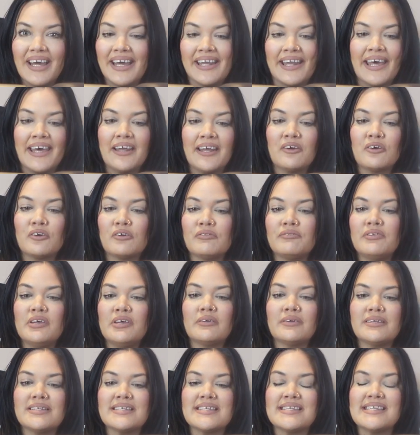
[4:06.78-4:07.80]
And I don't know if you
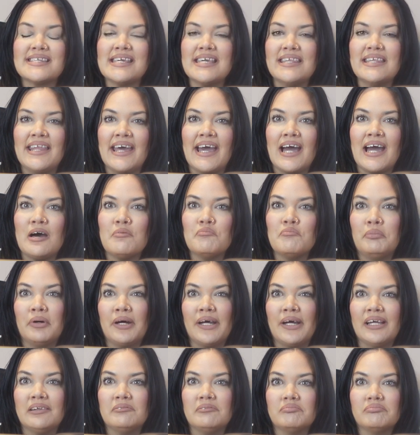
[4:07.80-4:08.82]
can see that,
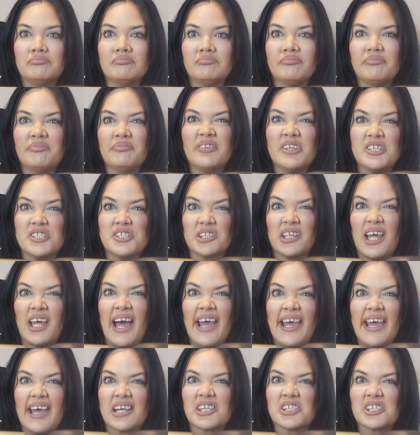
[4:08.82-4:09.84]
but the
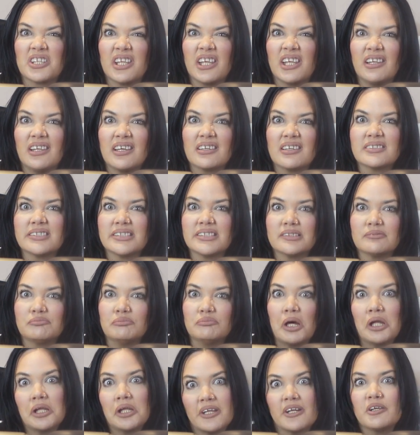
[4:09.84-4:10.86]
July actually looks
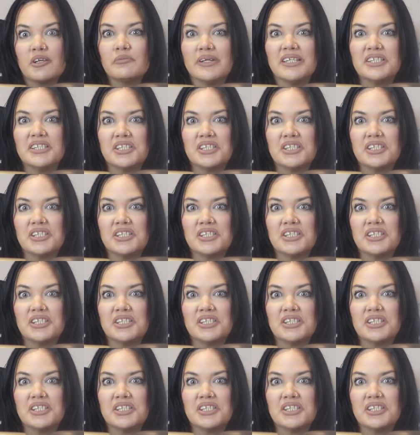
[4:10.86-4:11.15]
a little bit